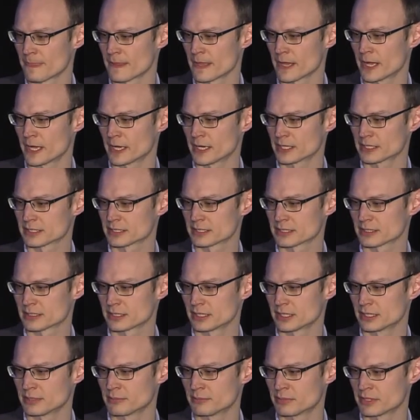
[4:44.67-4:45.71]
It's
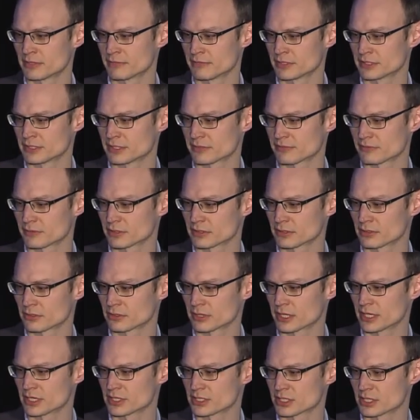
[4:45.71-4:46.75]
in a bit of a different
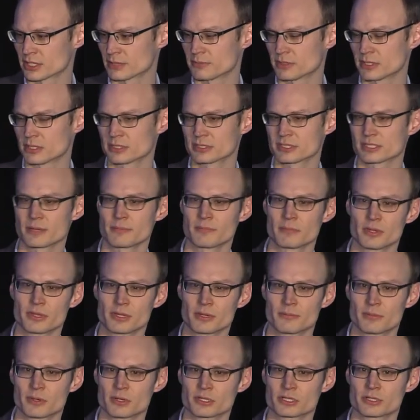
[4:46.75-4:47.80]
location up here. It's up on the
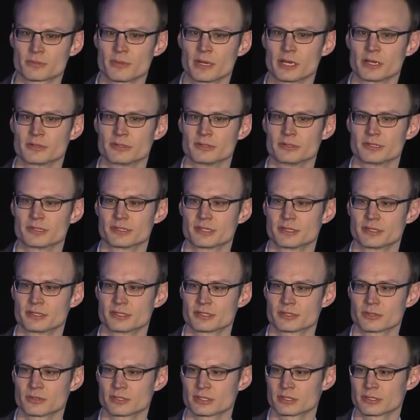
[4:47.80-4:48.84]
Birch Mountains, and
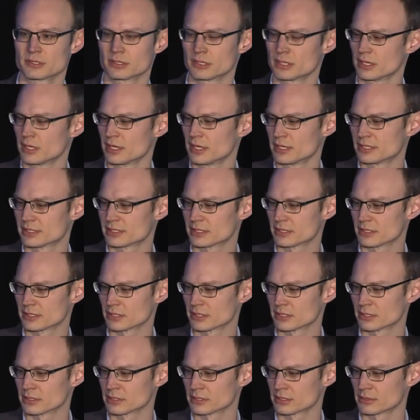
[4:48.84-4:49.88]
so it's sitting
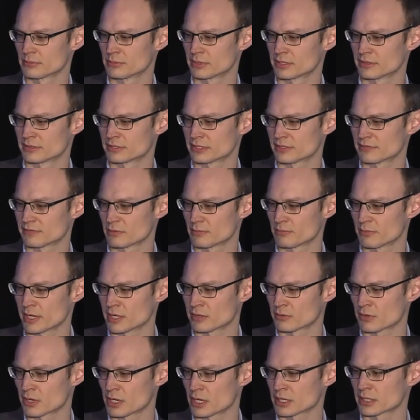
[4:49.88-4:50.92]
on a little bit of different
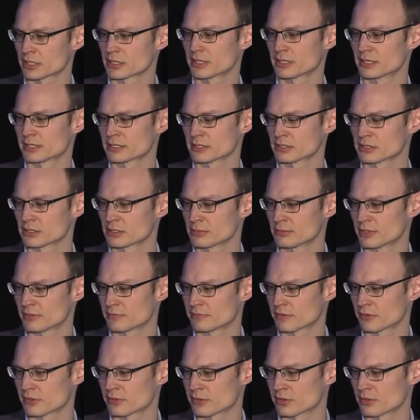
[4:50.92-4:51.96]
bedrock. It's a little bit
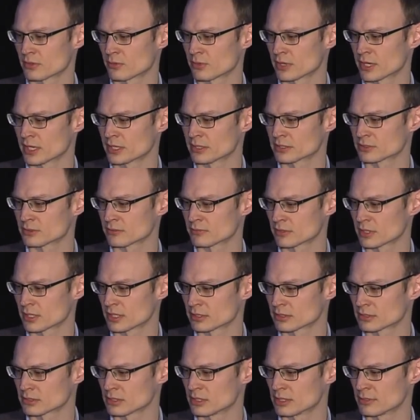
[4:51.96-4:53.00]
further away. It's over
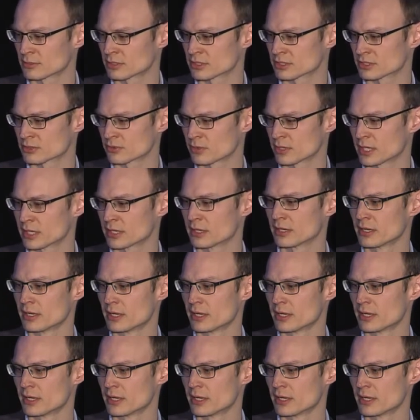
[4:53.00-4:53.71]
100 kilometers away.